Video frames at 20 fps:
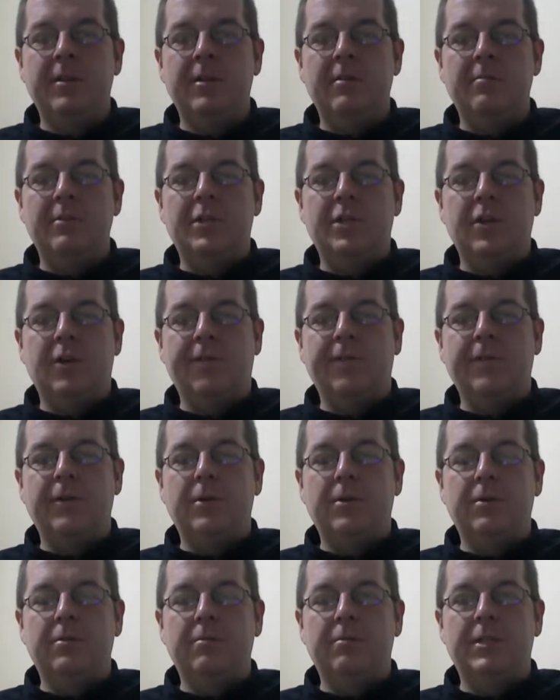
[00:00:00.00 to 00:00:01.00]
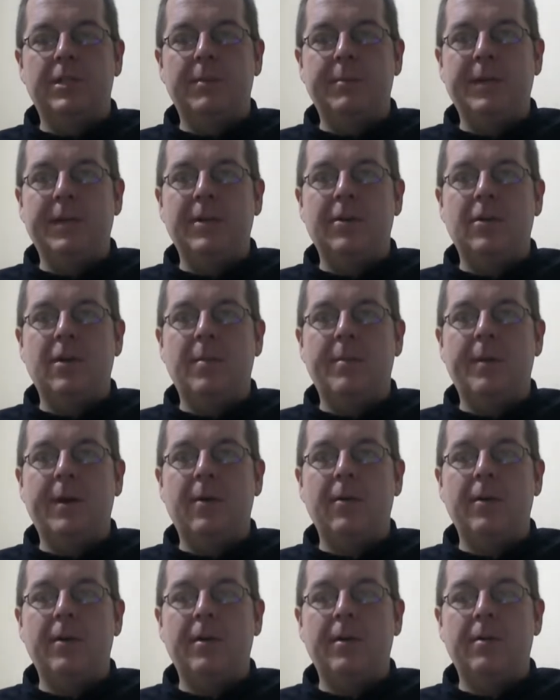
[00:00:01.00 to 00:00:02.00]
cheerful demeanor
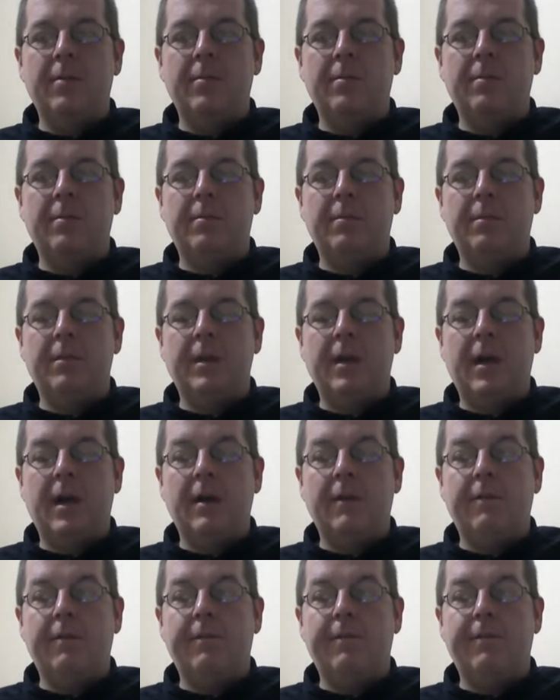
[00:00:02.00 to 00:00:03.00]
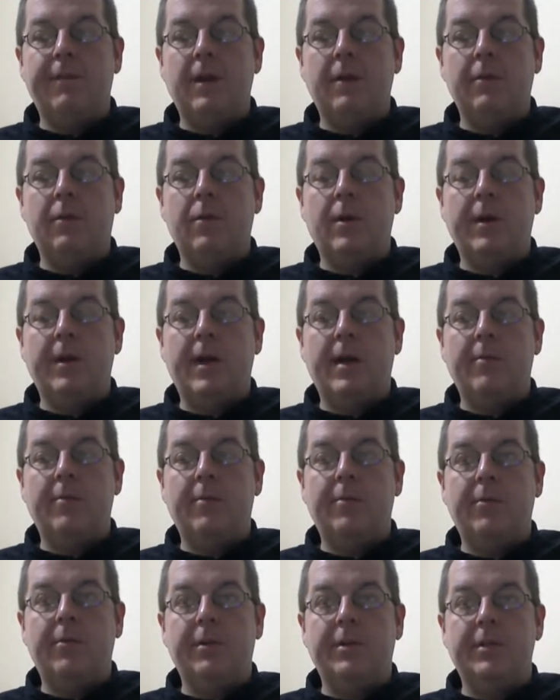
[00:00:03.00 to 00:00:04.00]
about him that I found quite
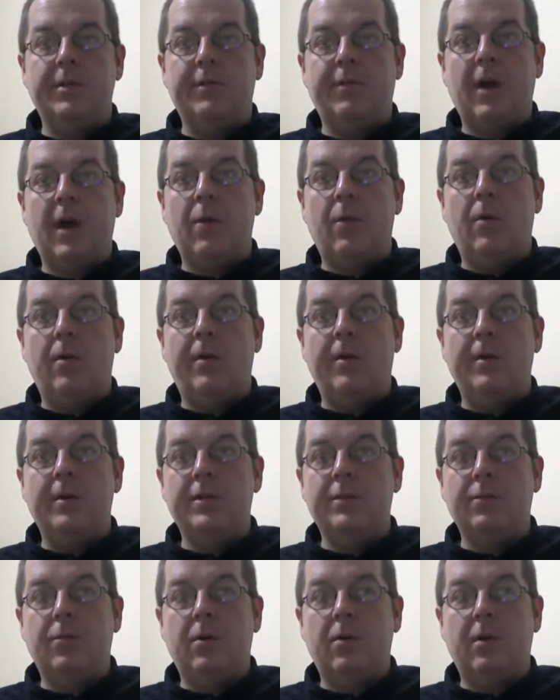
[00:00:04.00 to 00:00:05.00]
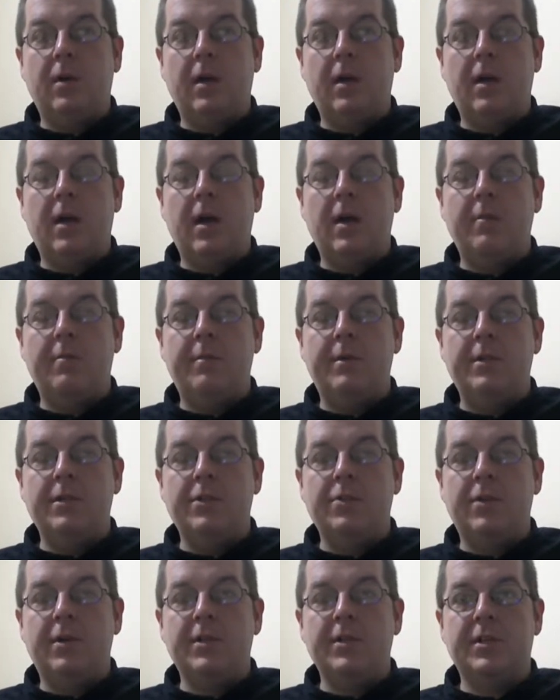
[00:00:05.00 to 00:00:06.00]
admirable, because if I were in his role, I'd be
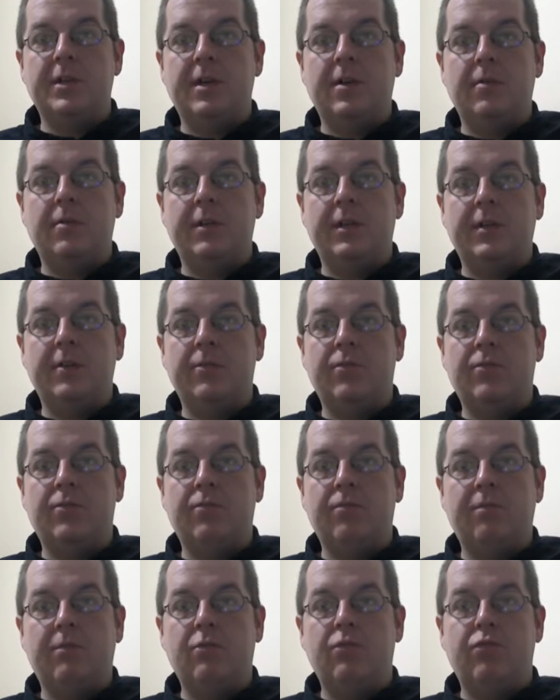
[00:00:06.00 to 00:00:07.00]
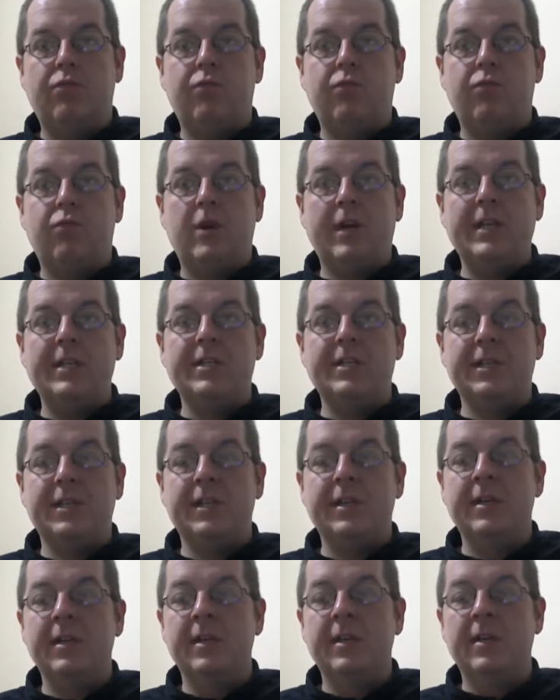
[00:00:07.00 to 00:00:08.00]
stressing out like
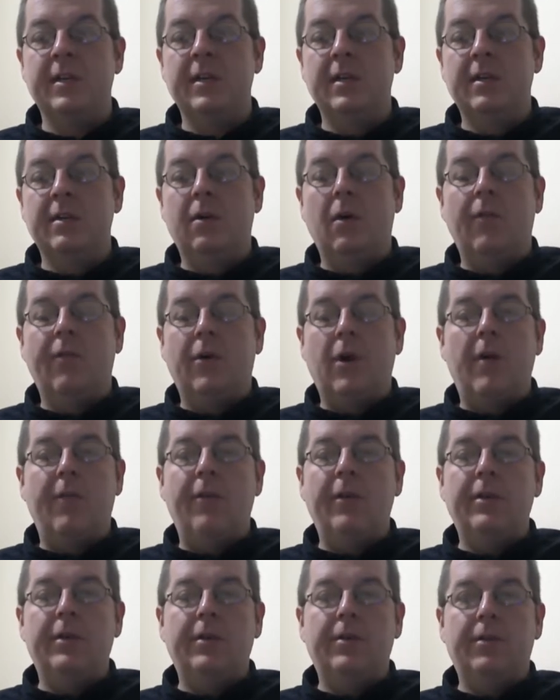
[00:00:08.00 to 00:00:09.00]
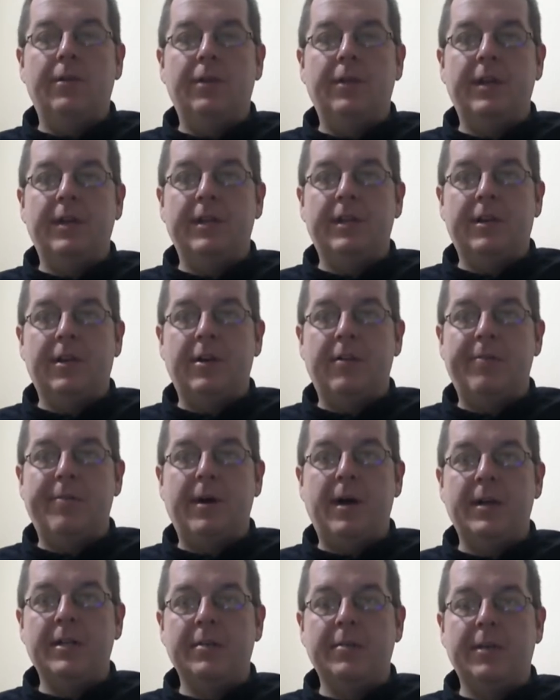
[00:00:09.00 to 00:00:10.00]
crazy over every little thing that could have
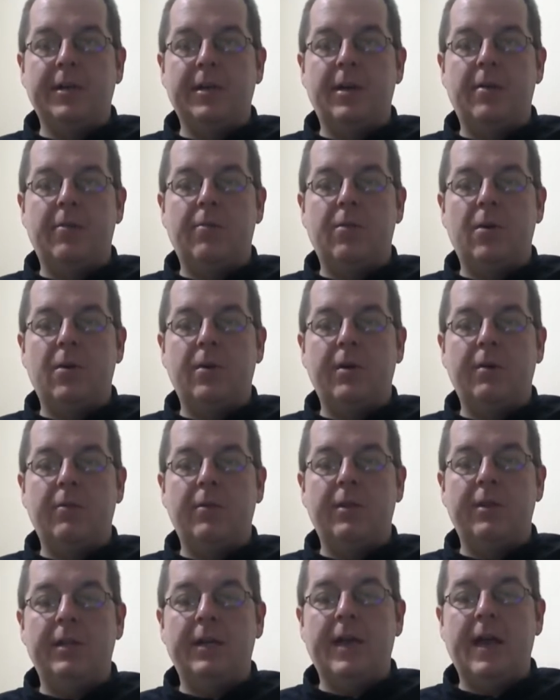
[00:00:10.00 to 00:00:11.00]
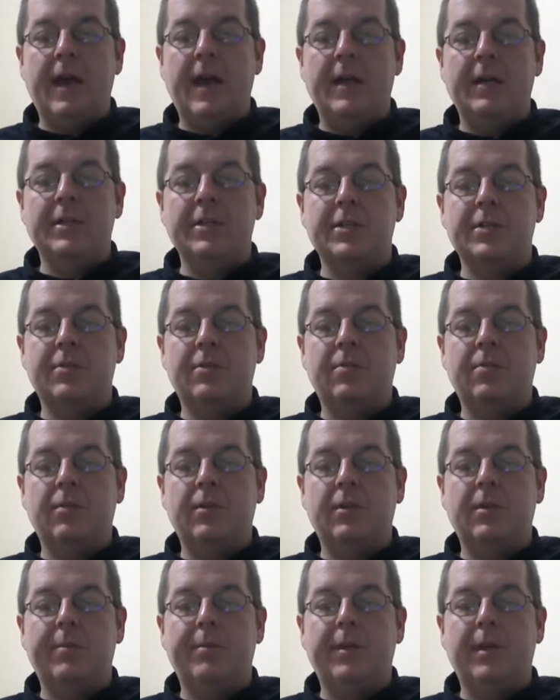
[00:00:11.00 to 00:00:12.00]
possibly gone wrong with the acts or
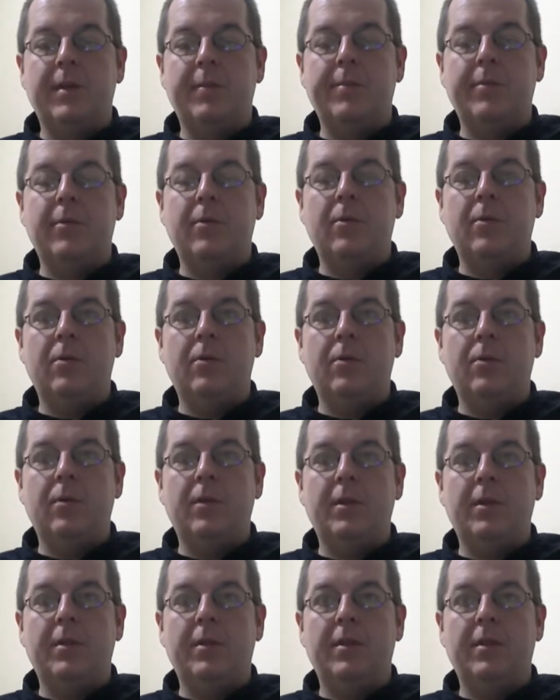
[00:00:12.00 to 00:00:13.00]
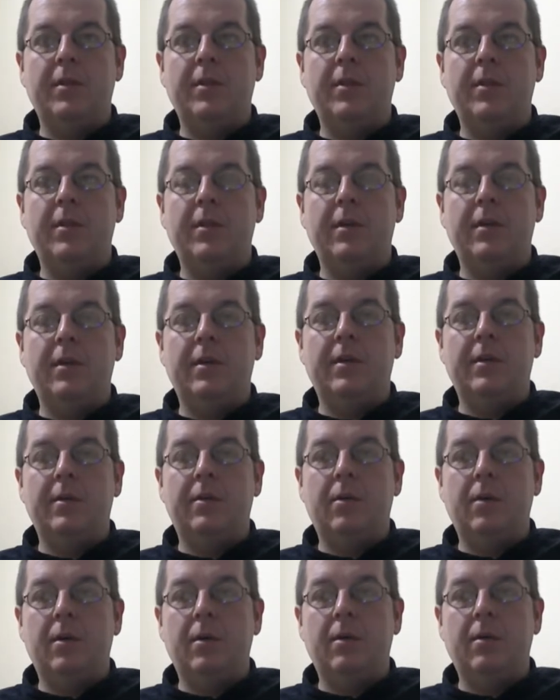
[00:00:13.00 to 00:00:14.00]
with the people or with
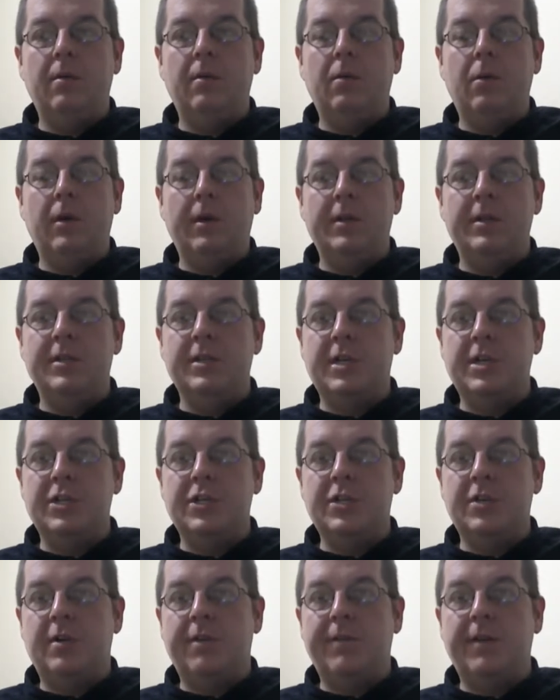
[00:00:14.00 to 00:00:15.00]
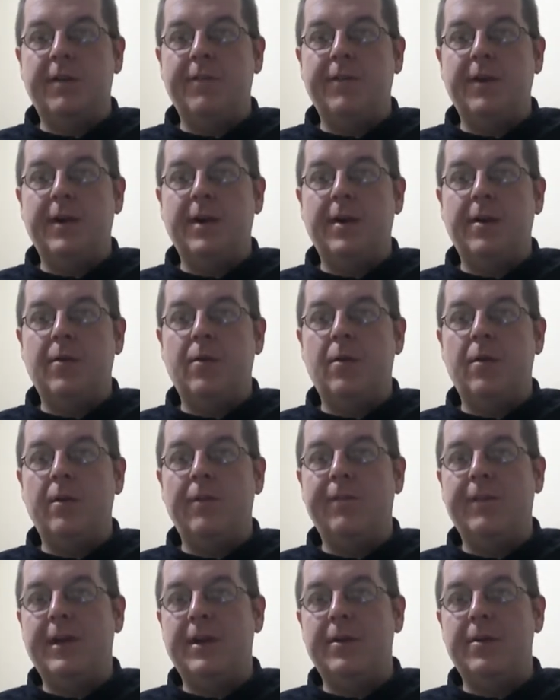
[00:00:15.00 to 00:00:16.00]
the organization of the event or
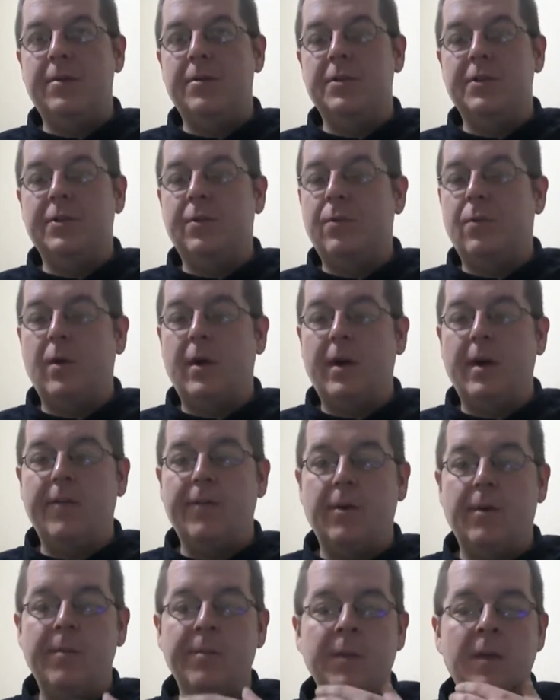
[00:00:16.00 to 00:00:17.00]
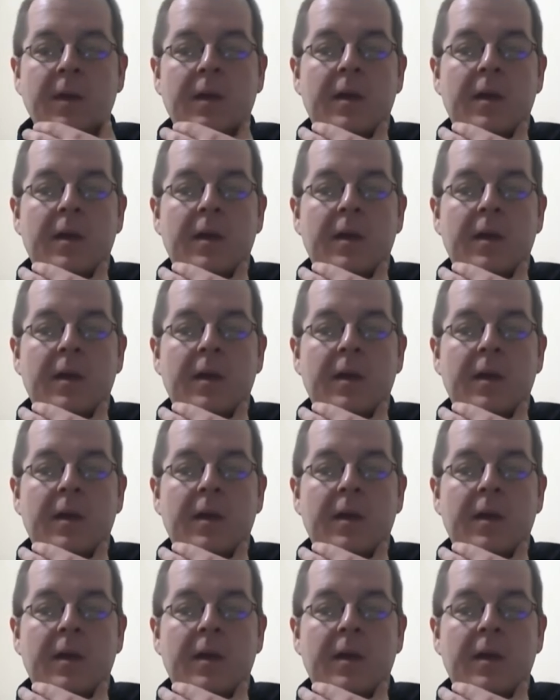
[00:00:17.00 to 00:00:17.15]
the vendors or whatever.